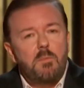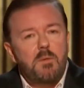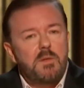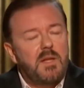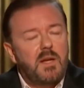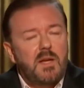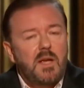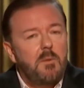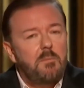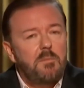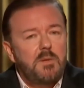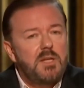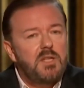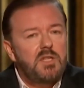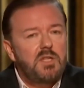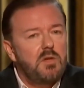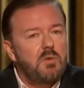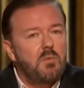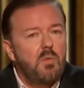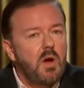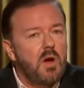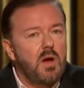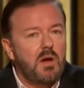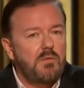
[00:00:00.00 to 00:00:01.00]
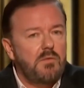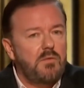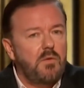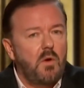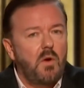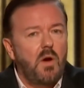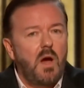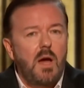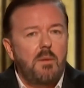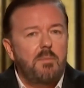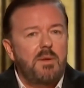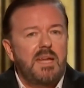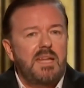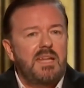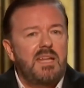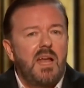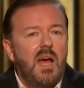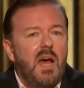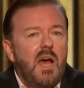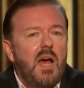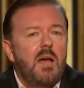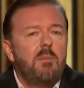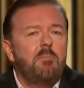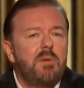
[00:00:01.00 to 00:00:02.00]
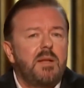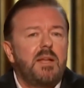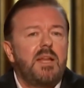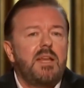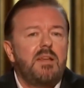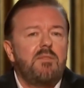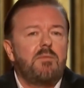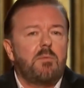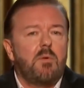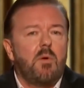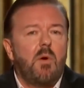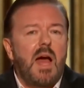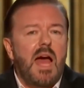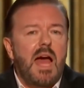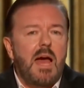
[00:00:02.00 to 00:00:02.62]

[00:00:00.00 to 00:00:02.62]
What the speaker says: but the companies you work for, I mean, unbelievable.